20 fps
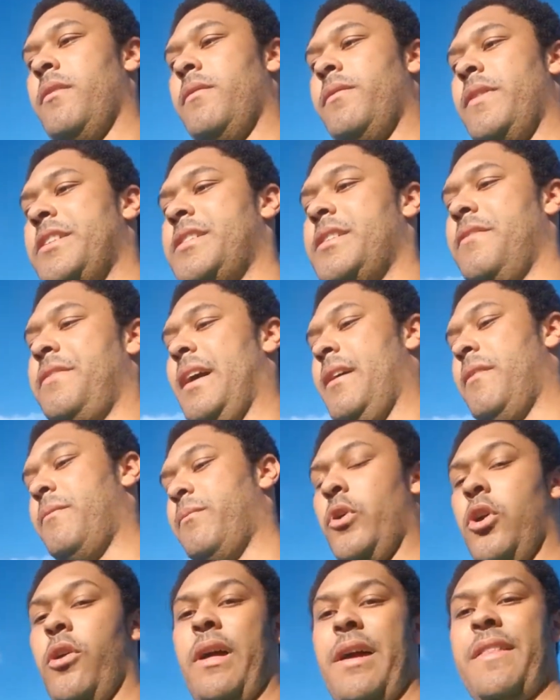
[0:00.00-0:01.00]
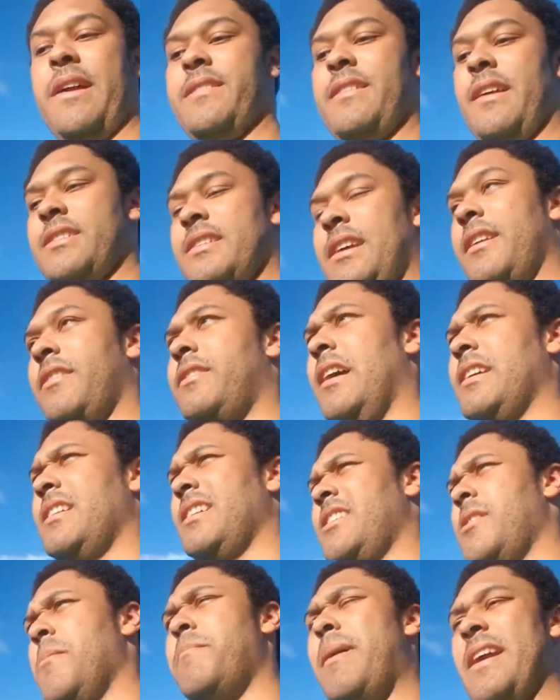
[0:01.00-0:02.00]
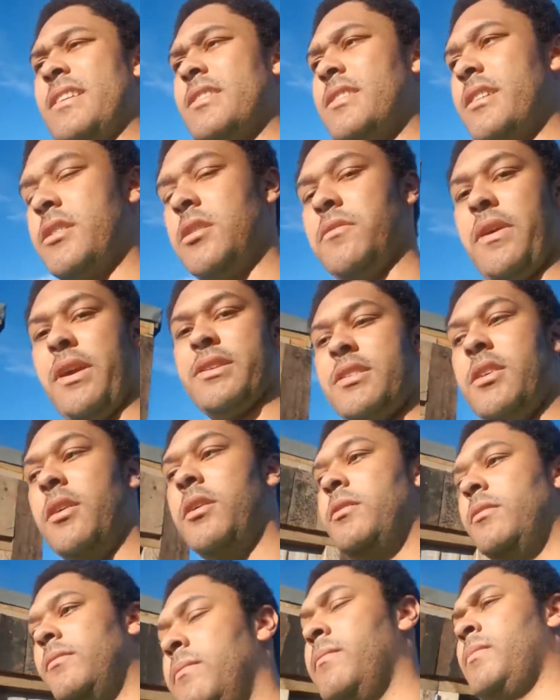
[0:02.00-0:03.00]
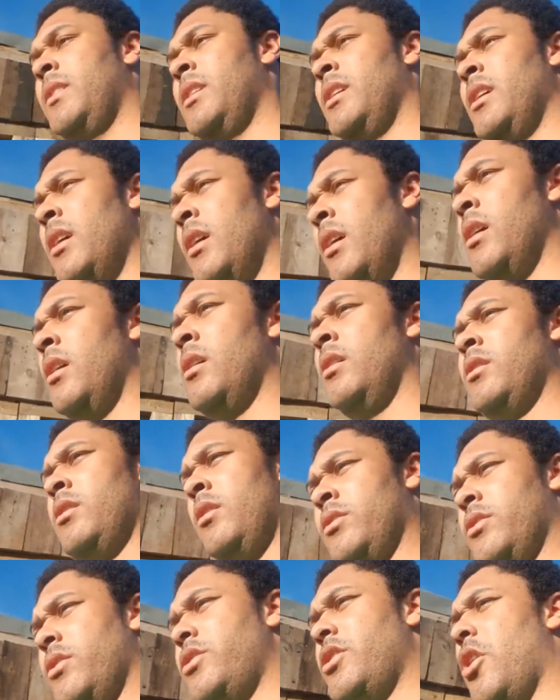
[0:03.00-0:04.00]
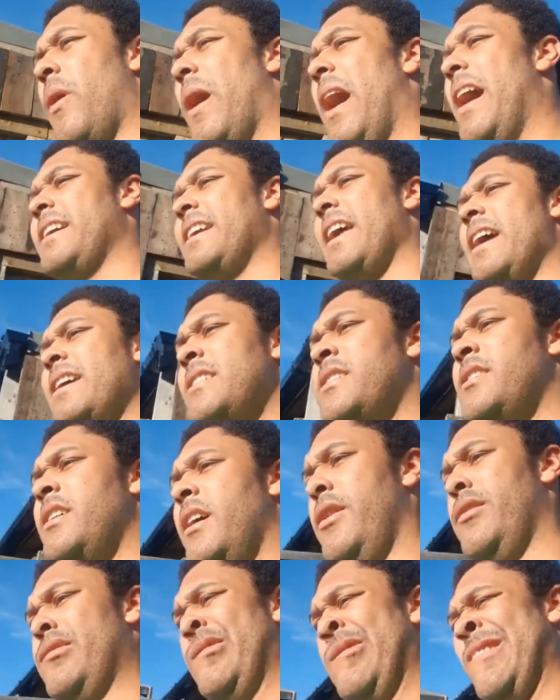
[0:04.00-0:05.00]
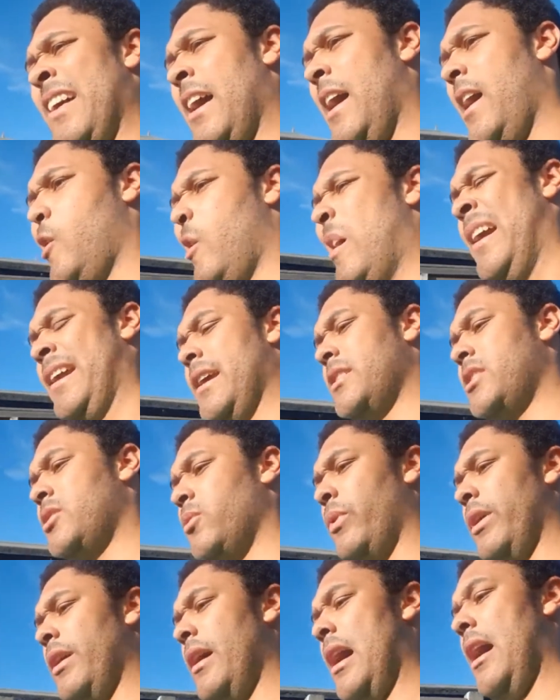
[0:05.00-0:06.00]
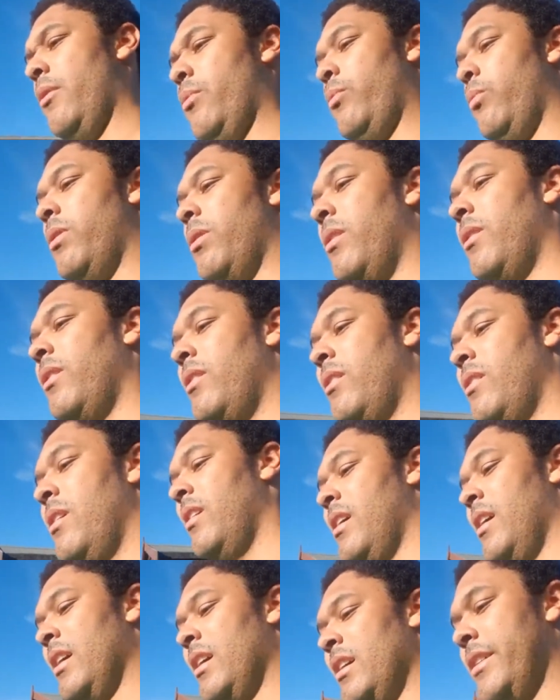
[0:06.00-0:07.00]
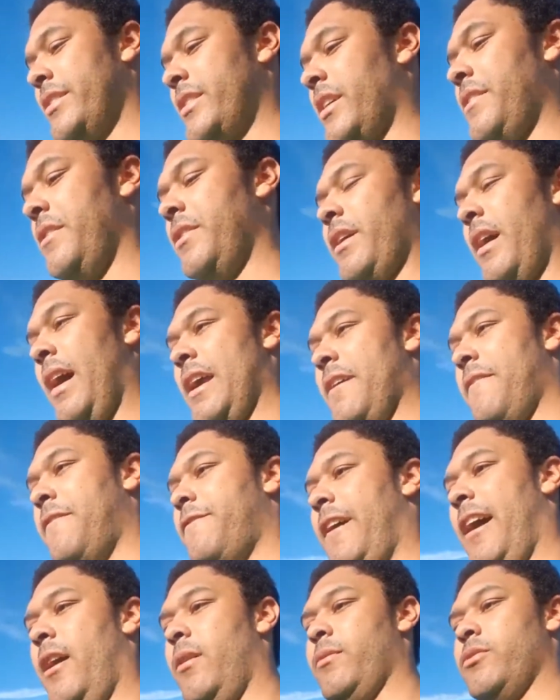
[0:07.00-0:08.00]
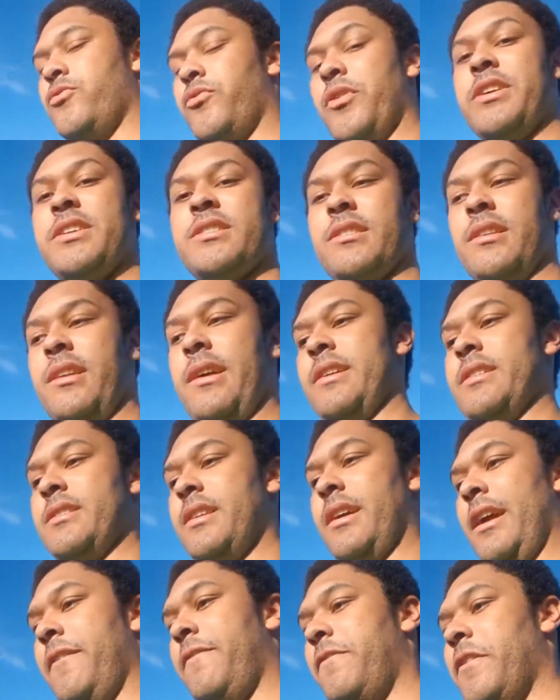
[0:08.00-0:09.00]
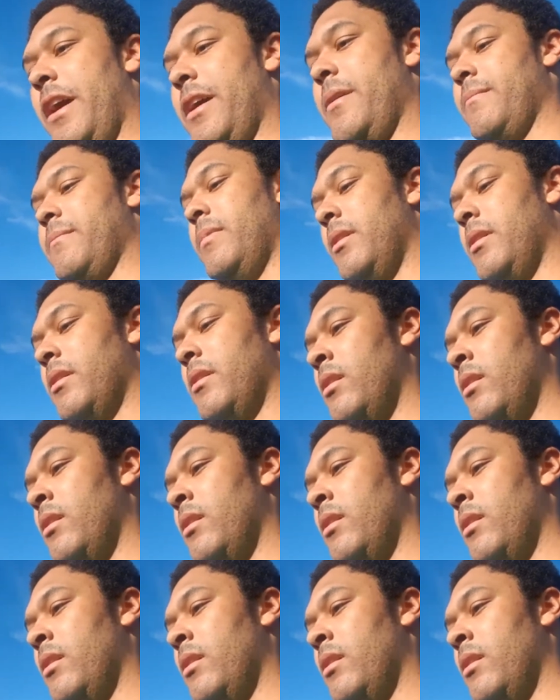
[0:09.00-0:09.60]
That's like the basics of it. So I guess something that I found recently is that if I'm,